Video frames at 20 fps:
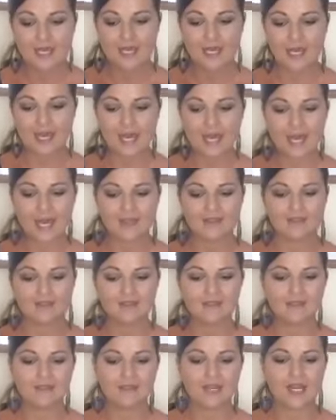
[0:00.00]
And
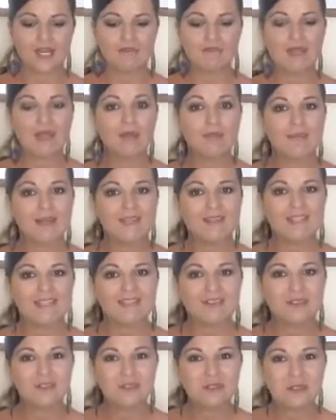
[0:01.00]
I
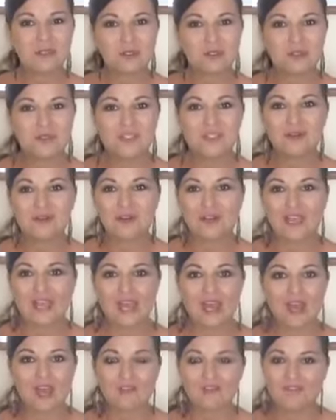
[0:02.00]
recommended to choose your
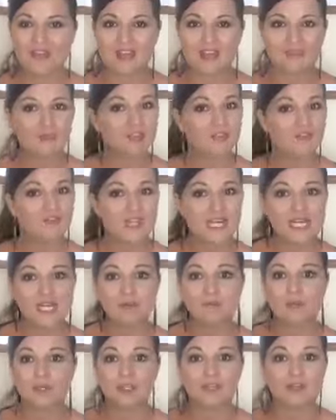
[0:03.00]
favorite
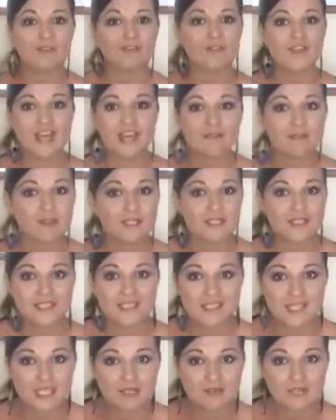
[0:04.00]
film or your favorite
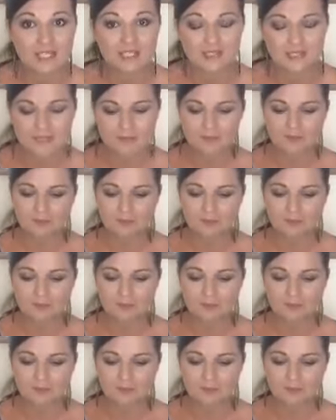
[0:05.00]
series.